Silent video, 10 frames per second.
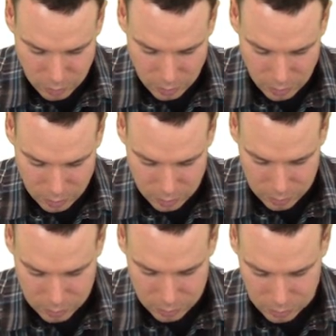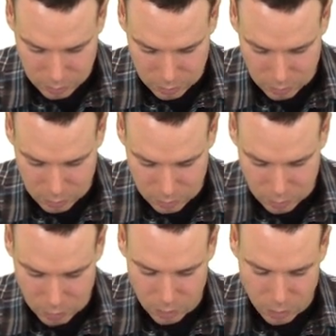And this is going to go to 0.
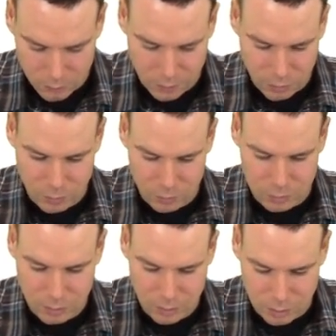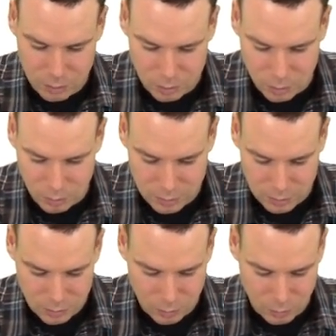All of those things are going to
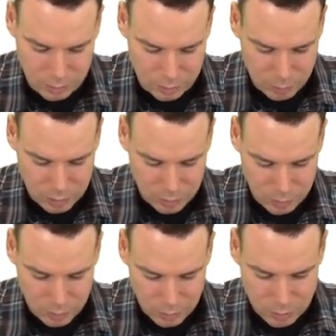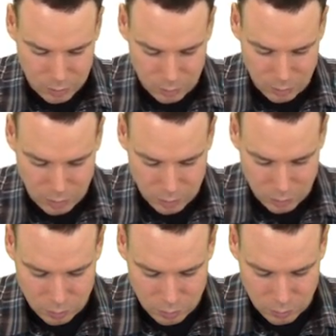0 in the limit. So the
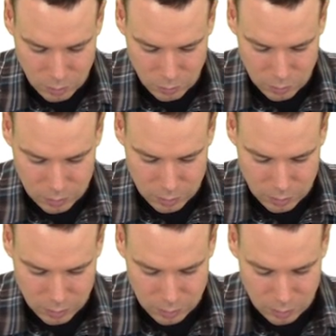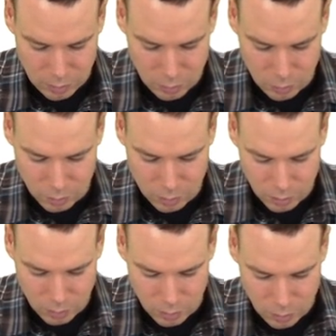answer is 3 over 6 or
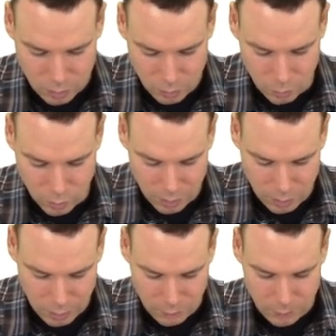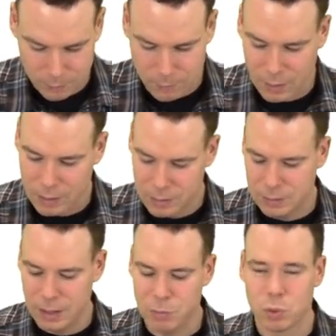1 half.
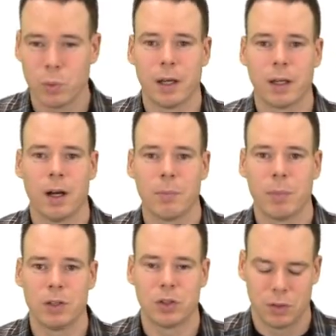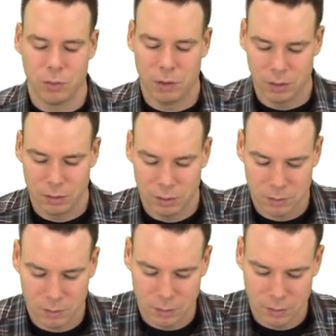Same as what I got by just doing
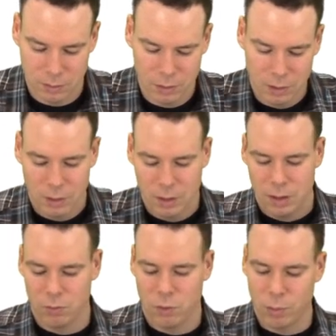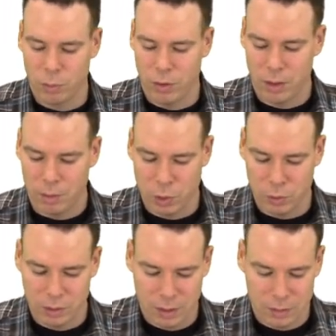sort of this informal thought
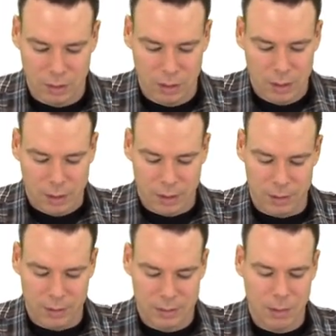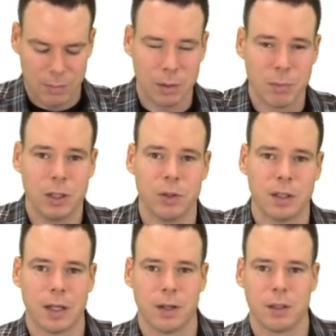process. I got the same thing by doing the
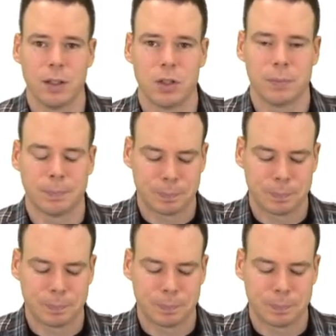calculation.